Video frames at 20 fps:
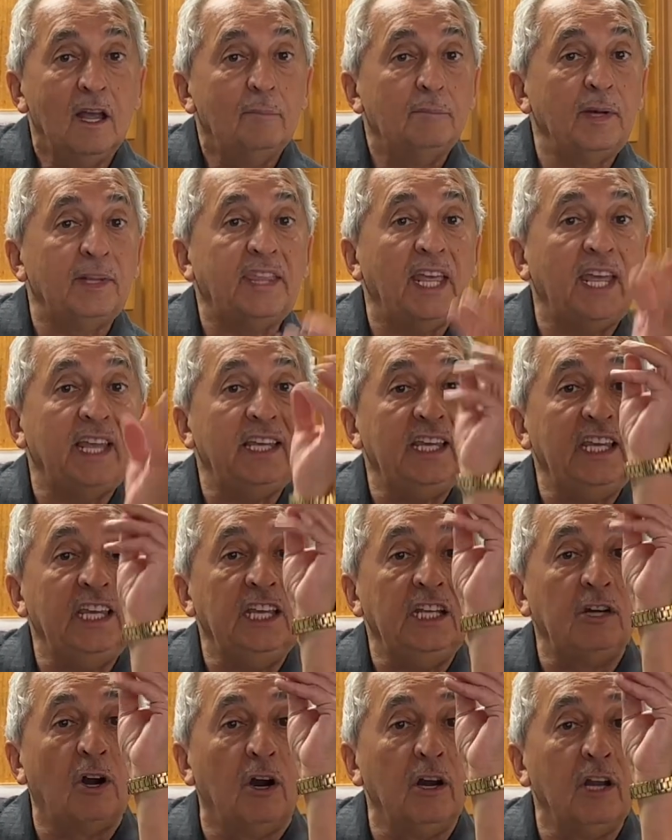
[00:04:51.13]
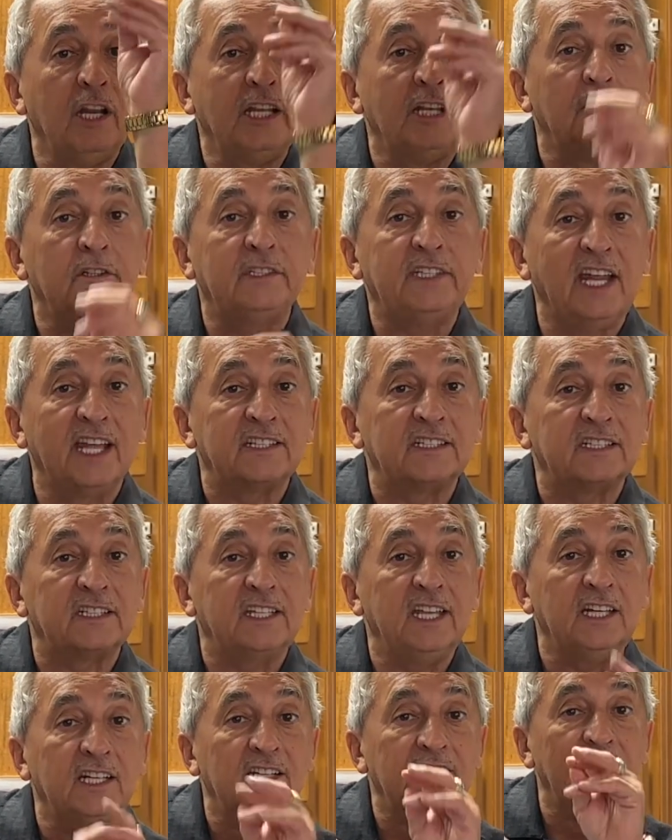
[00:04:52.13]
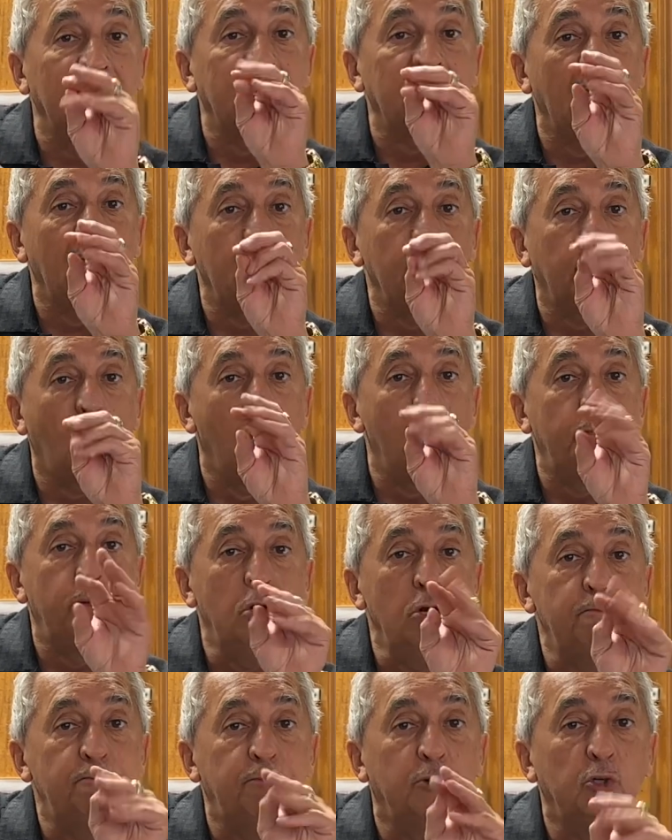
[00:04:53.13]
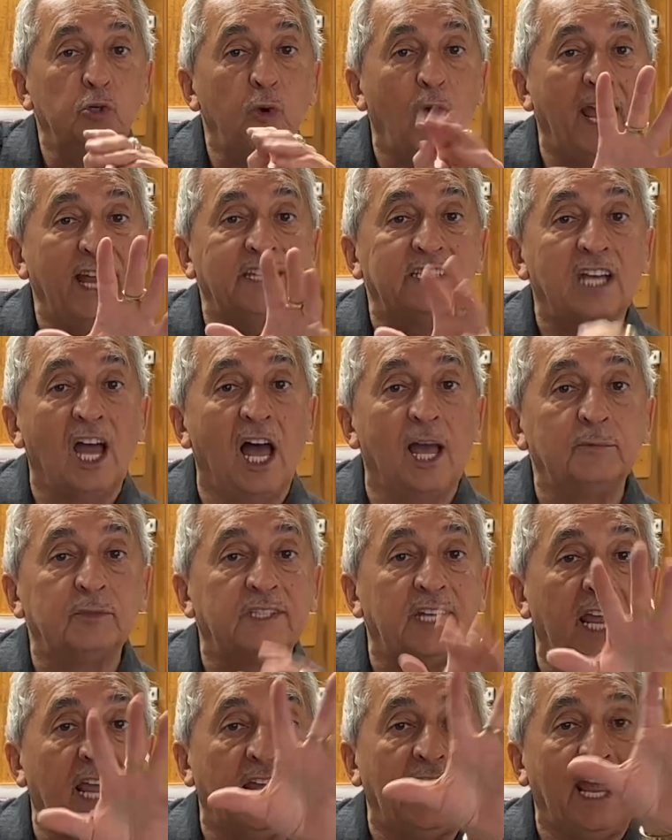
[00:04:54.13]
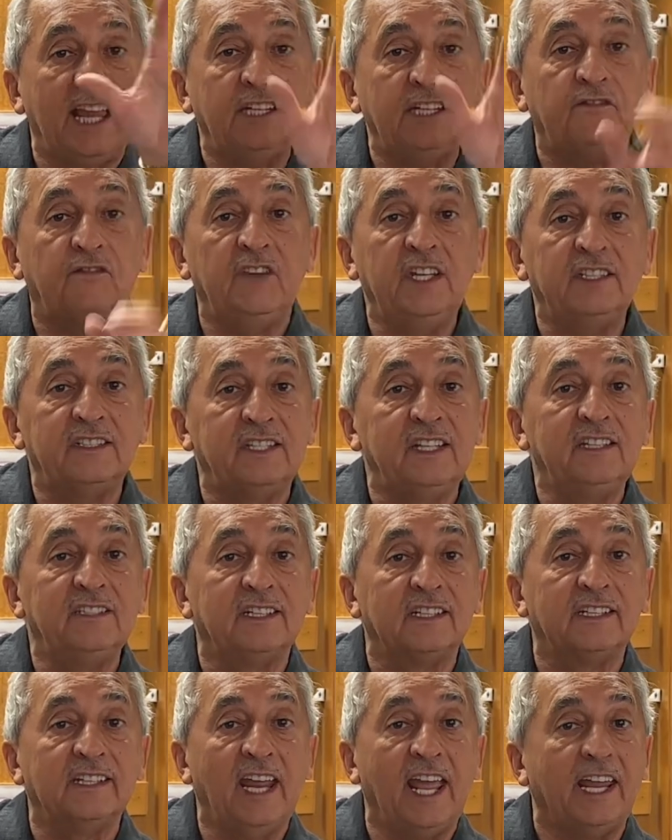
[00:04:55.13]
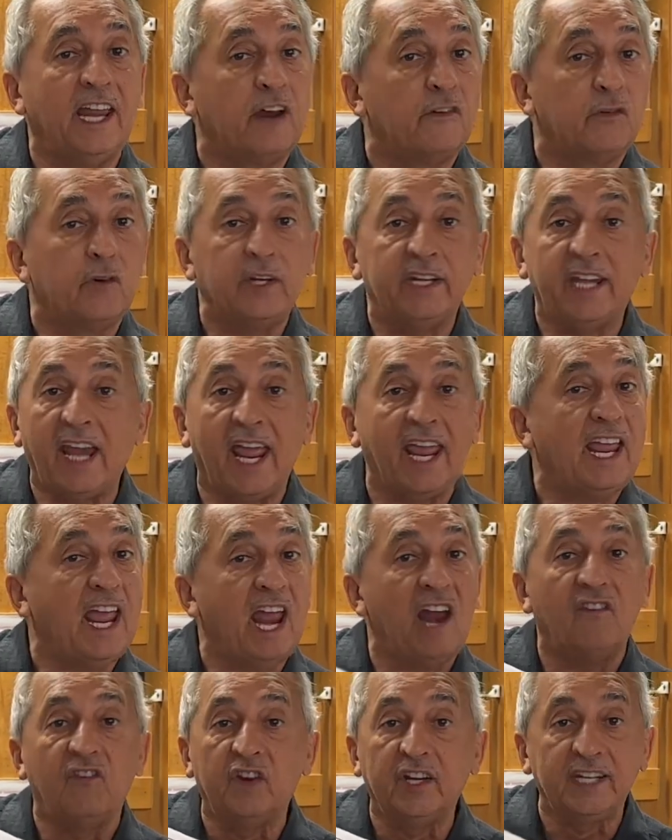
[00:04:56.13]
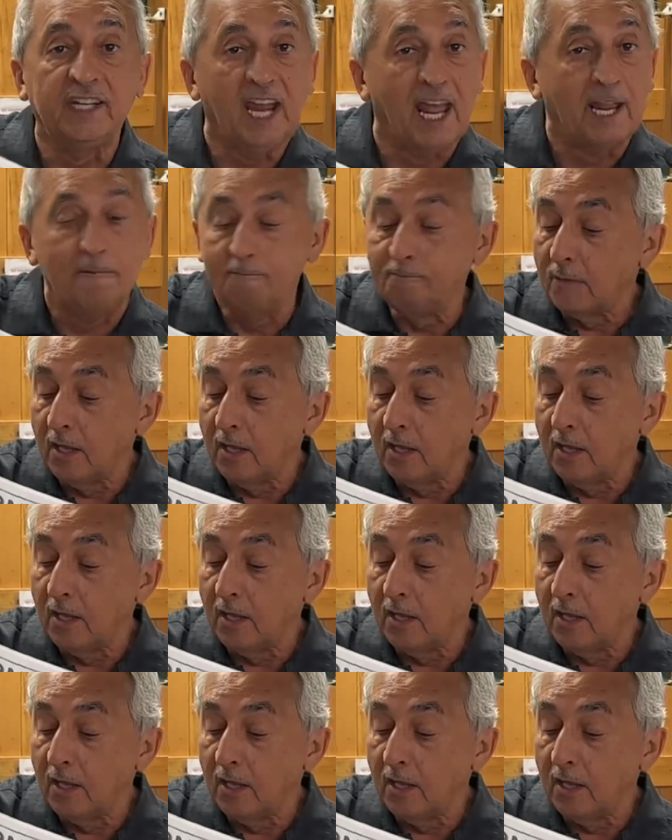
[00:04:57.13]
But they eat our little dead skin, and then they go poo-poo 8 times a day, 8 feces a day, every day, every day.